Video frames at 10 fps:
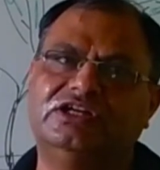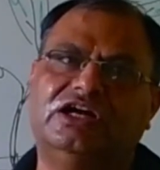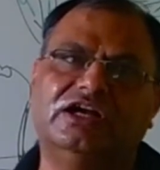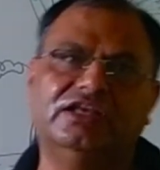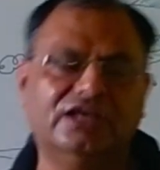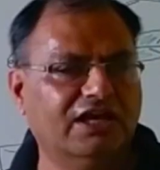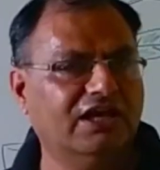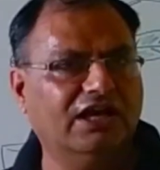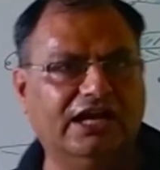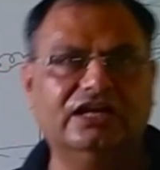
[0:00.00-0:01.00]
gardening,
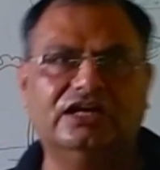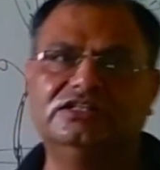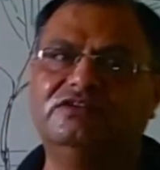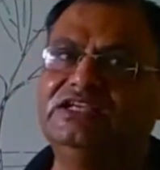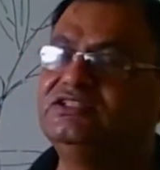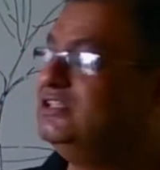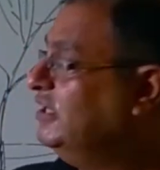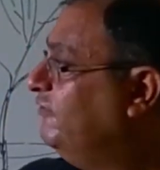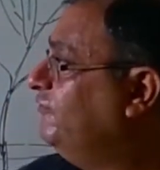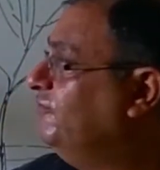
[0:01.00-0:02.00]
and otherwise
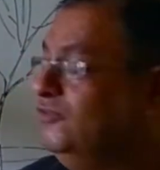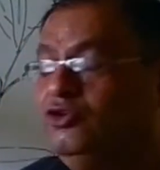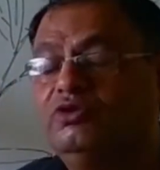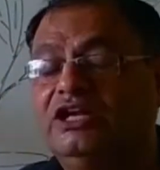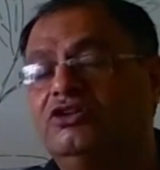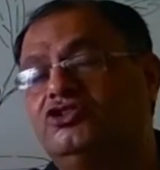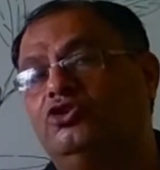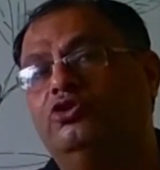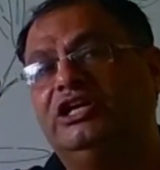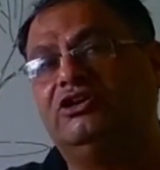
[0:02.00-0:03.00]
if you can also
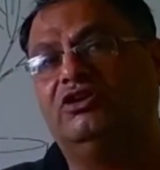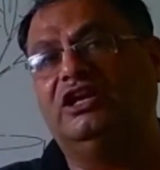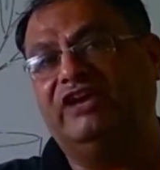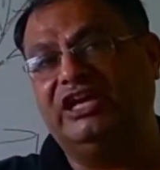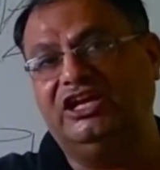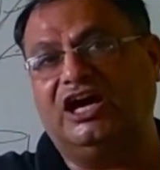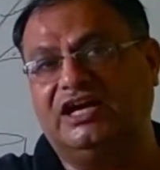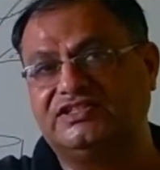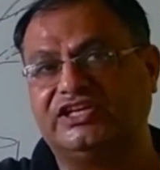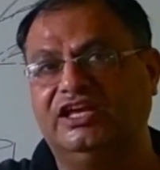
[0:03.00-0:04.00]
do it on a very large
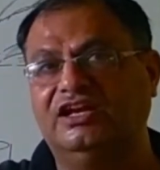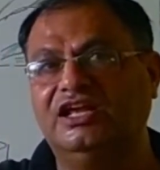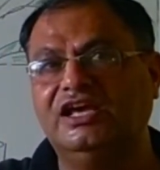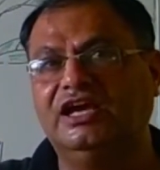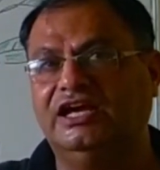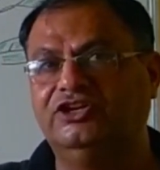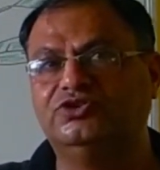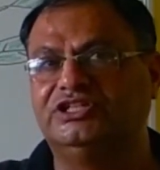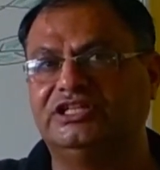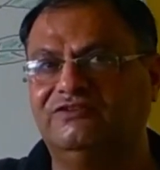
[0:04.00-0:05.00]
scale and use
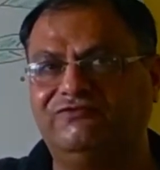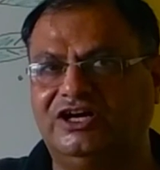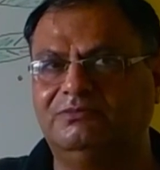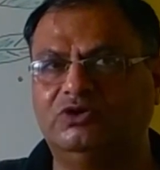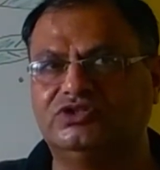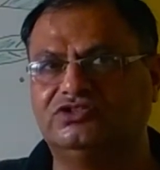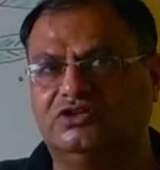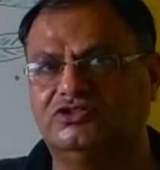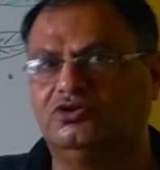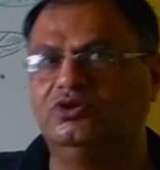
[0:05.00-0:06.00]
it in farmhouses
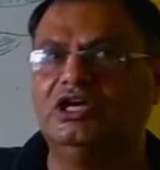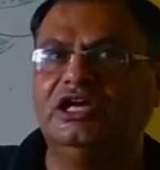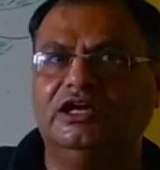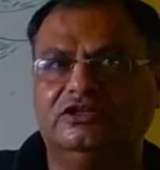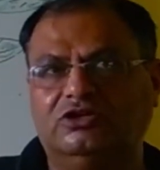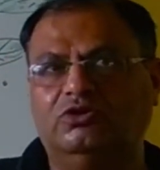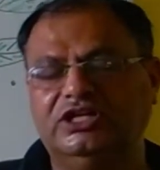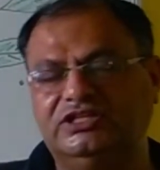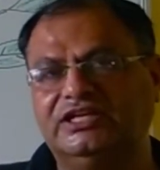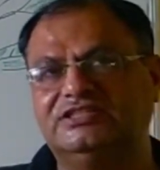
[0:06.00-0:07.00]
also. The
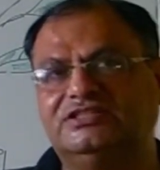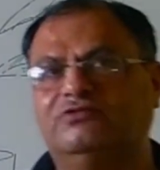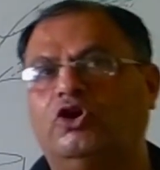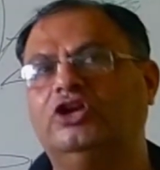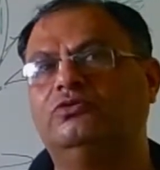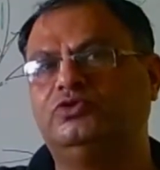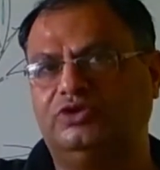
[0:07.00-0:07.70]
only thing is the volume